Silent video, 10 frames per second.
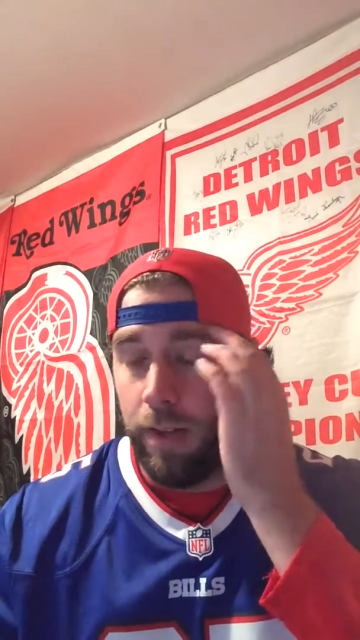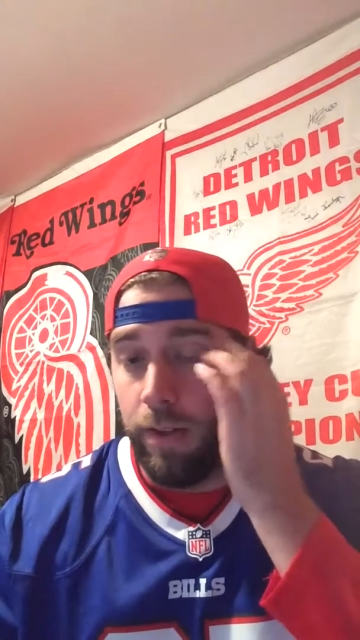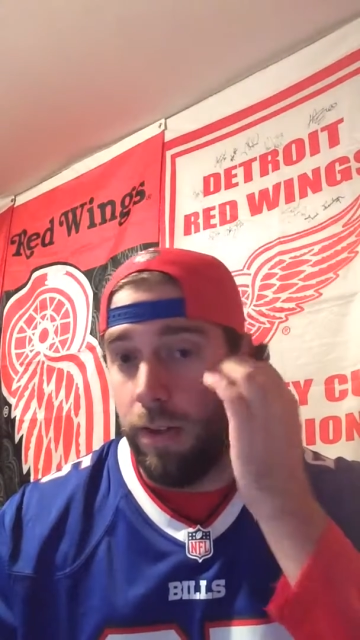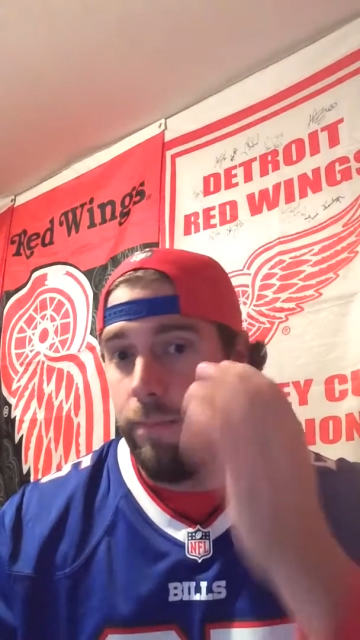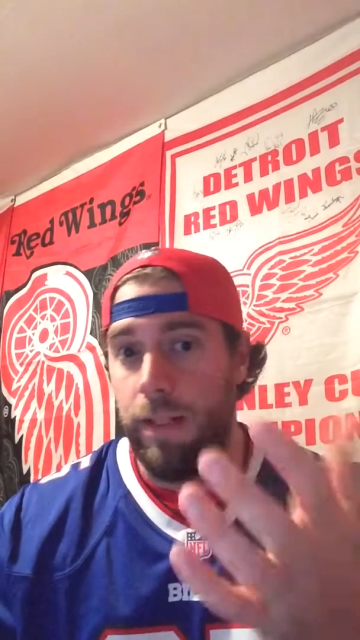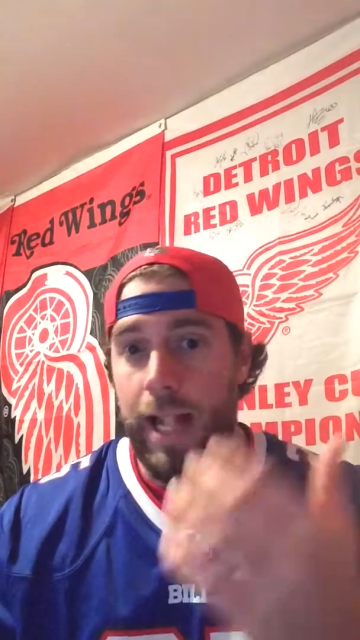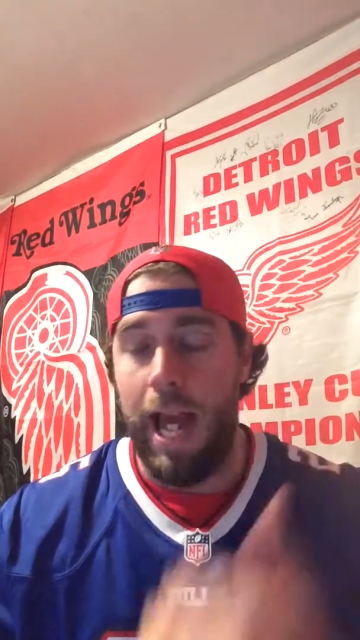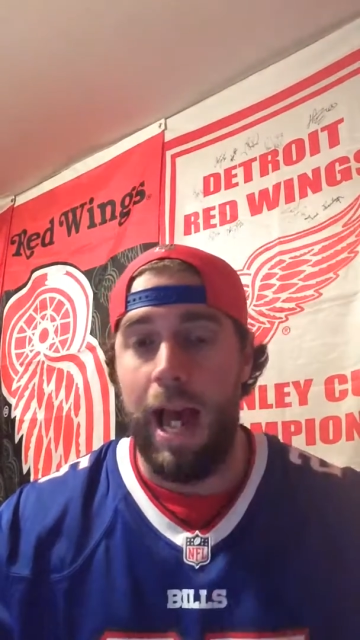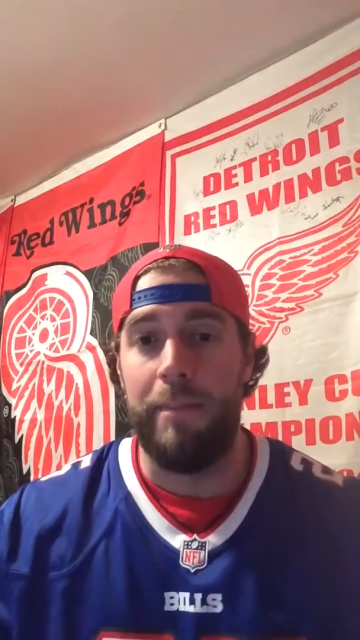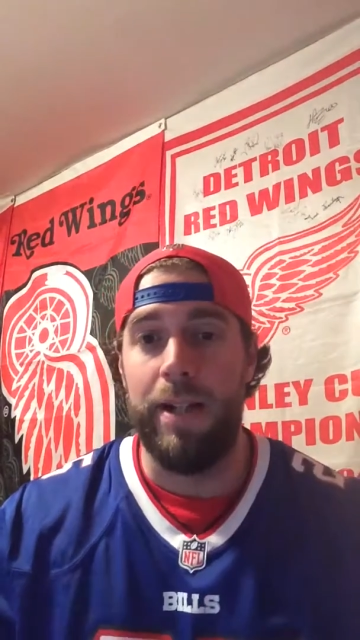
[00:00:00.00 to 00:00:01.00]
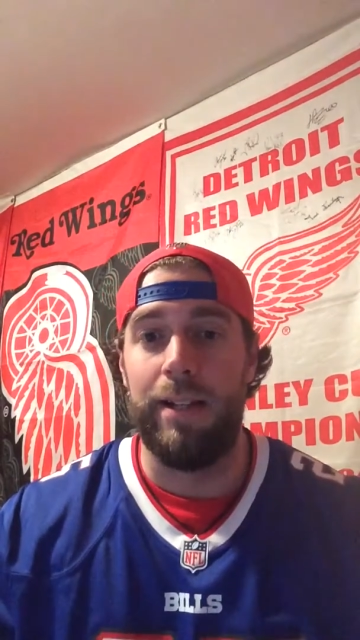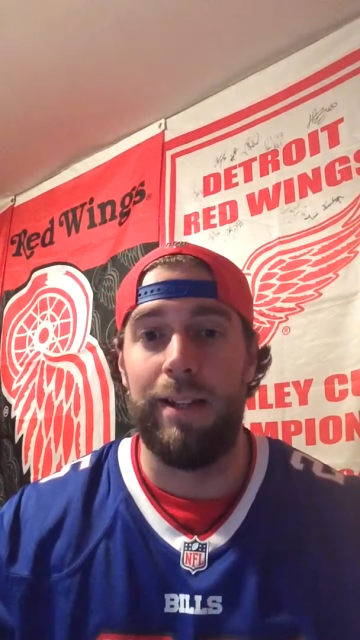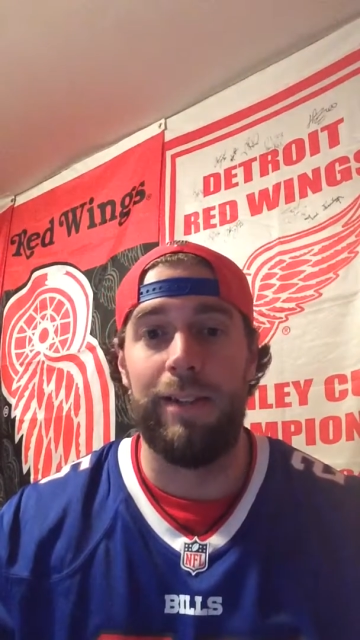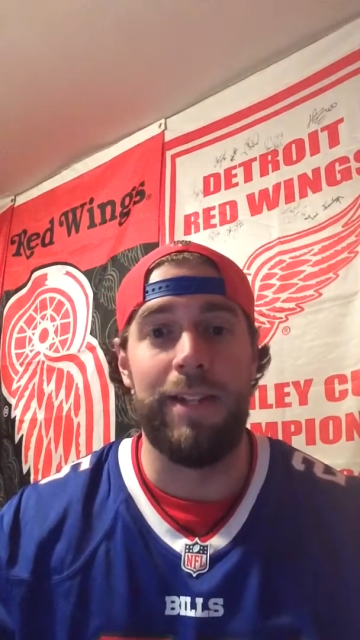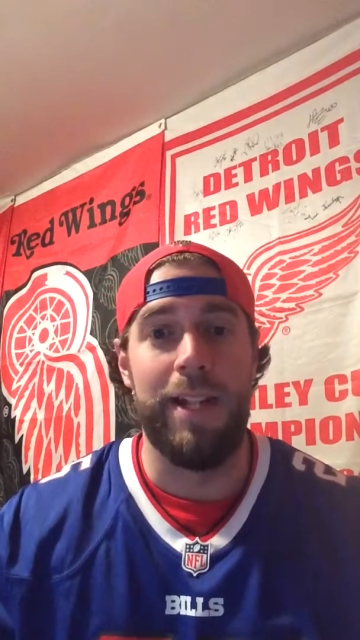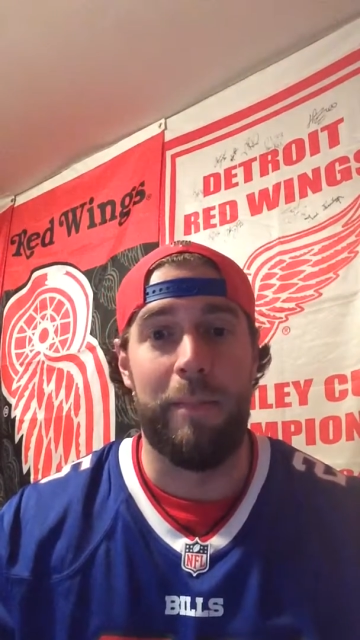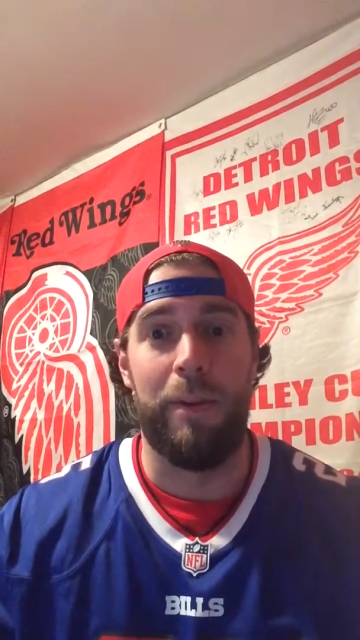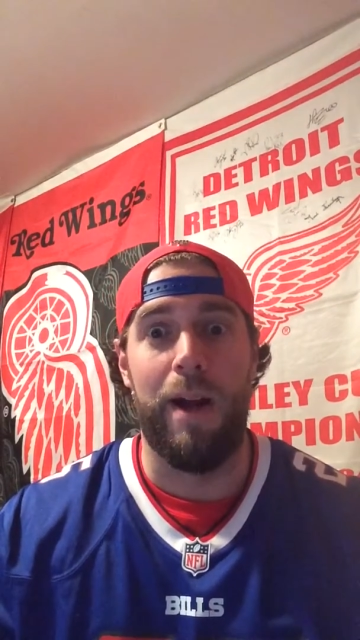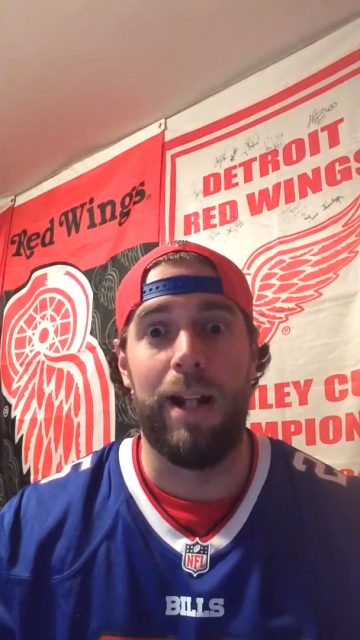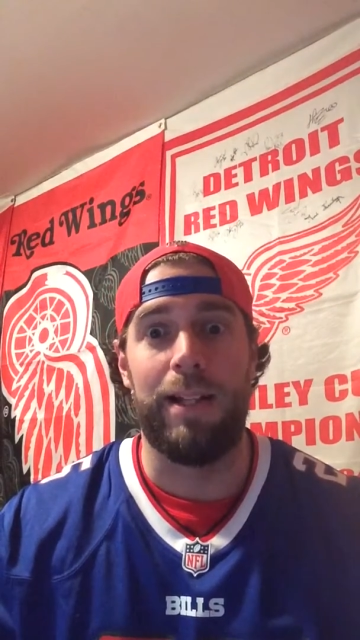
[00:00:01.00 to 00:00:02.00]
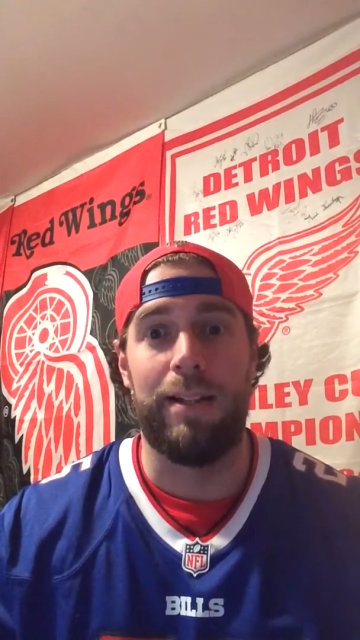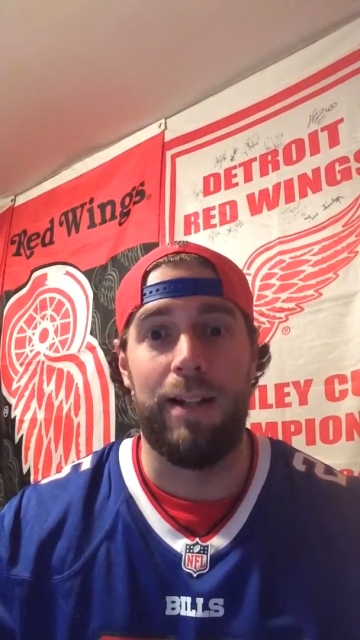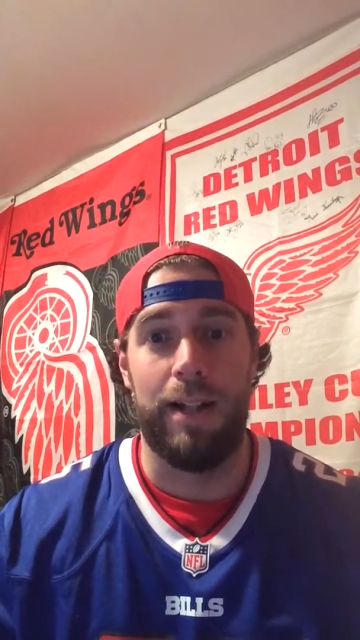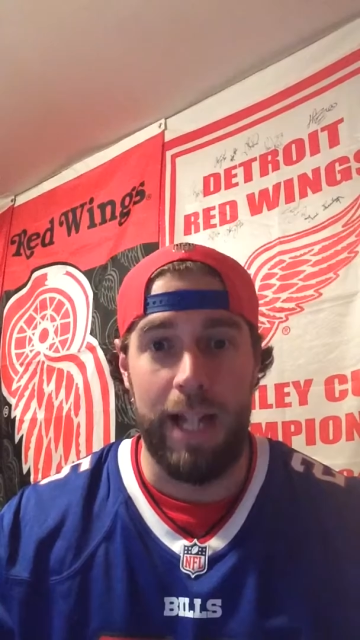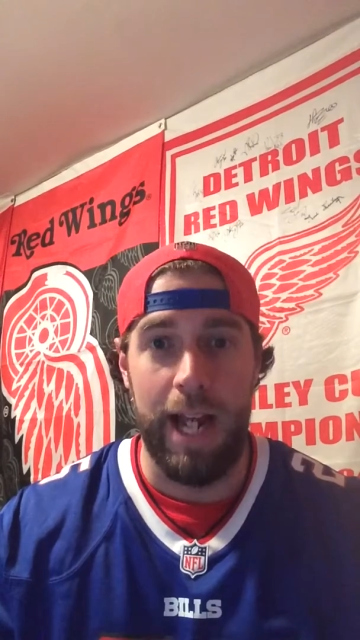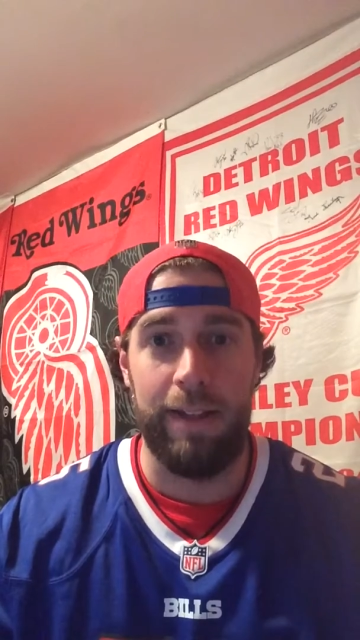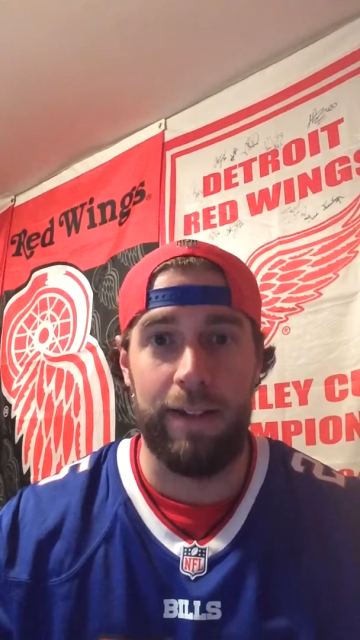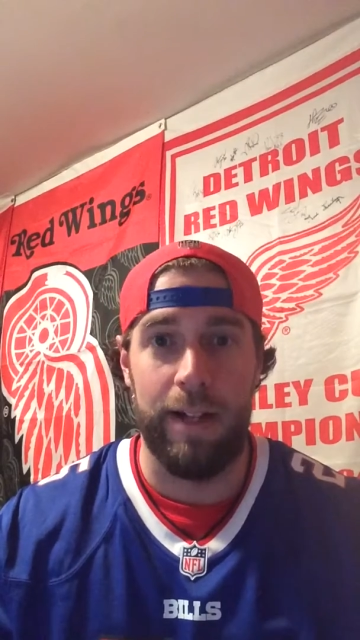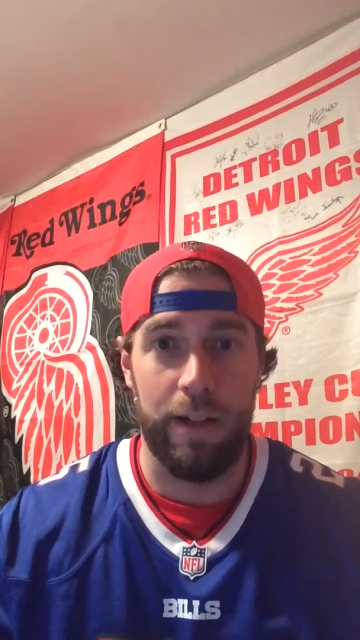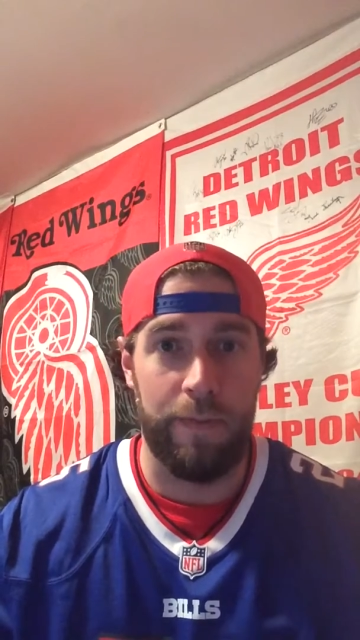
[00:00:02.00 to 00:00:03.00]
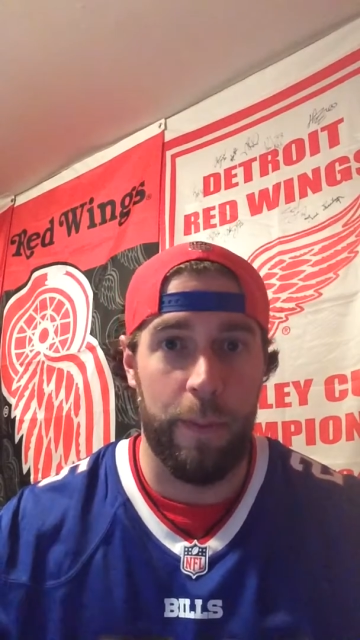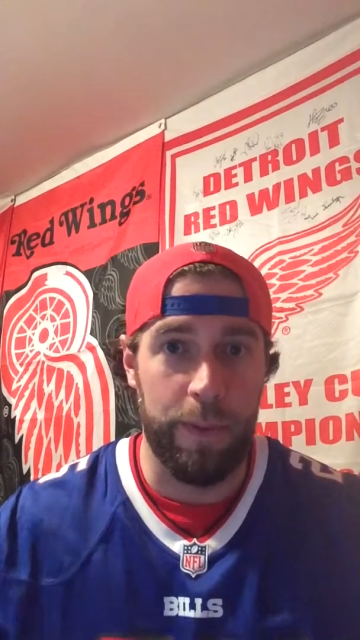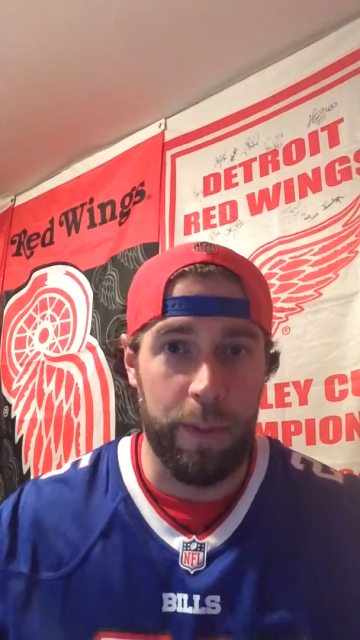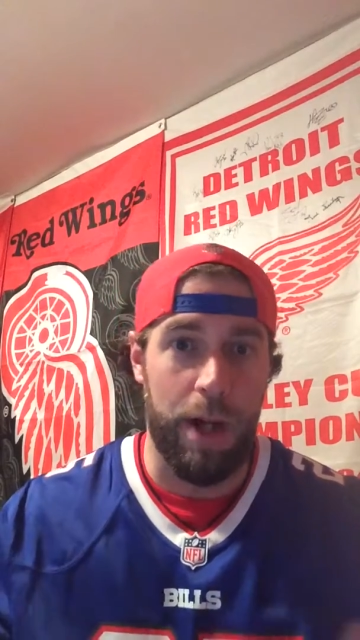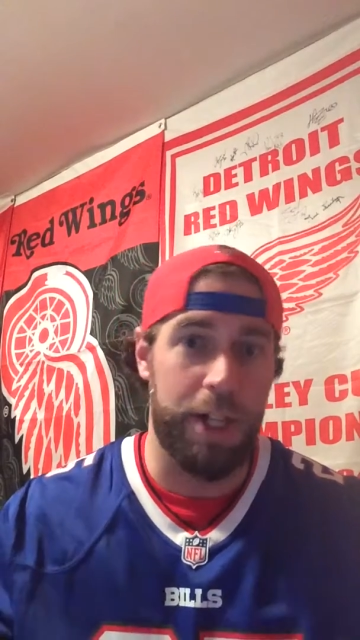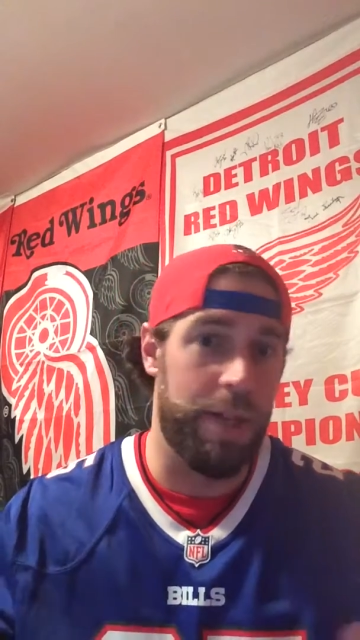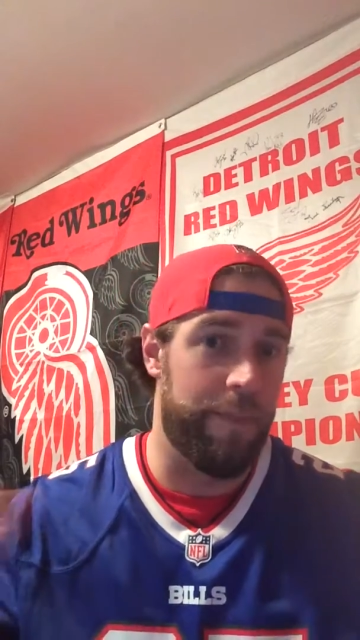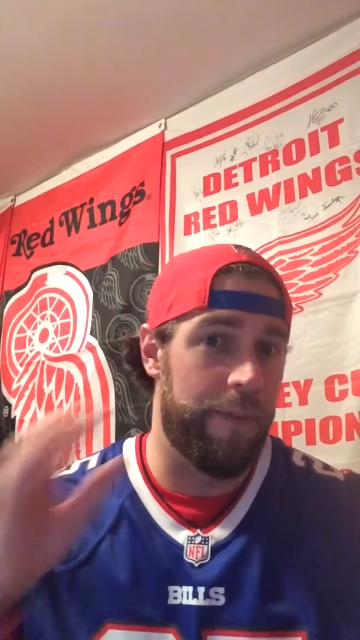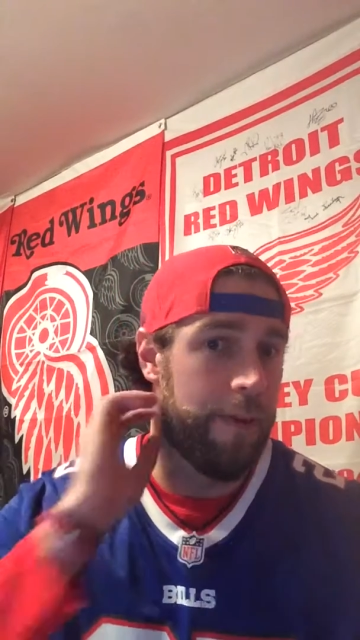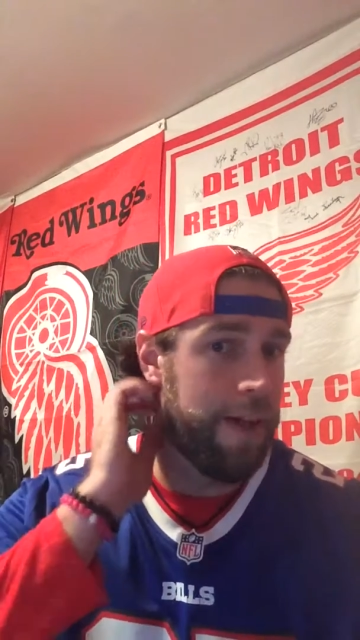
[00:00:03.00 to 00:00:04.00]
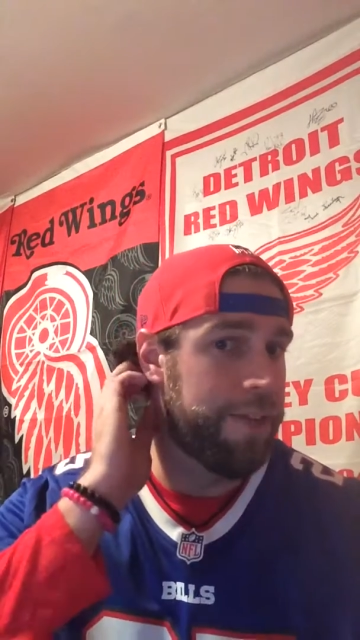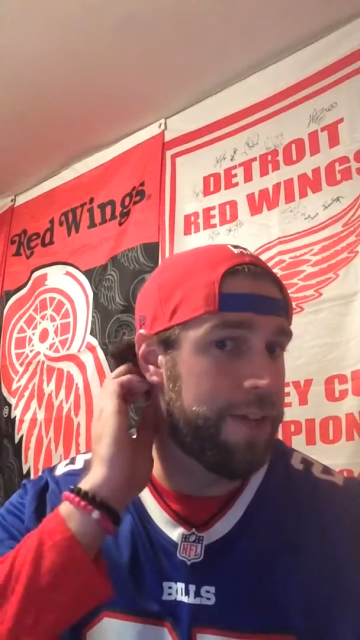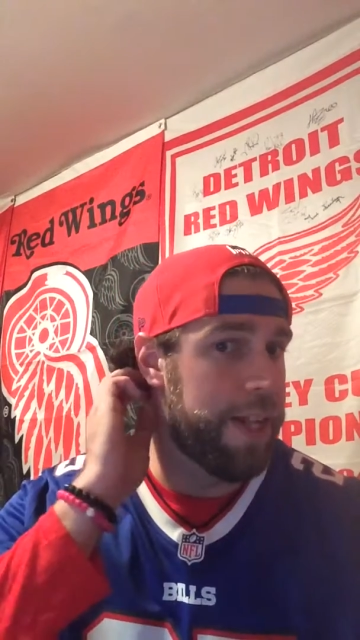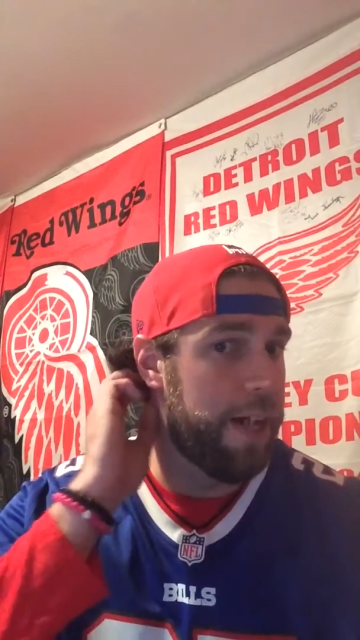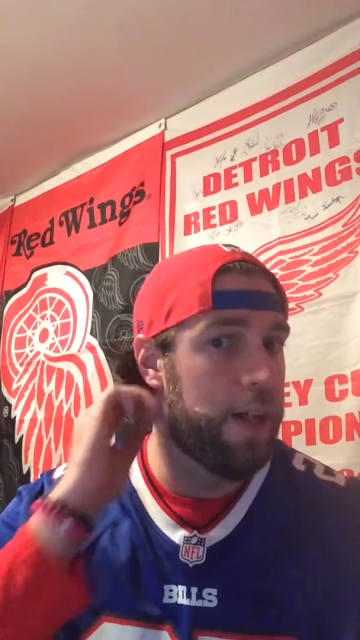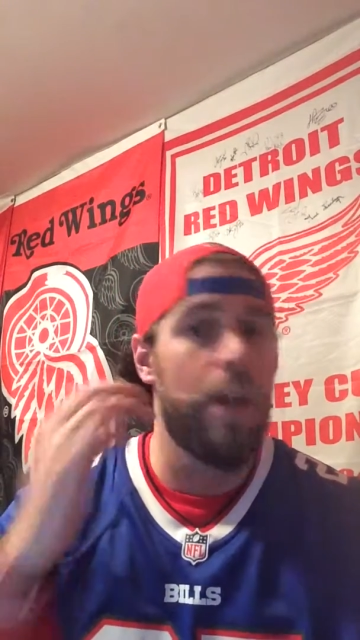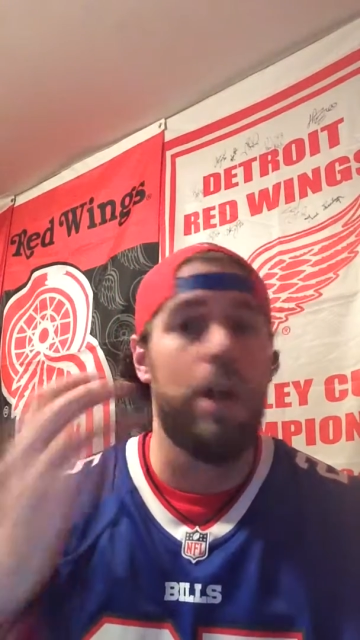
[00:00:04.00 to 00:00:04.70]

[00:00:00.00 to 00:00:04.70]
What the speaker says: So I'm really happy to see the product that's on the ice, and I look forward to watching them for the rest of the year.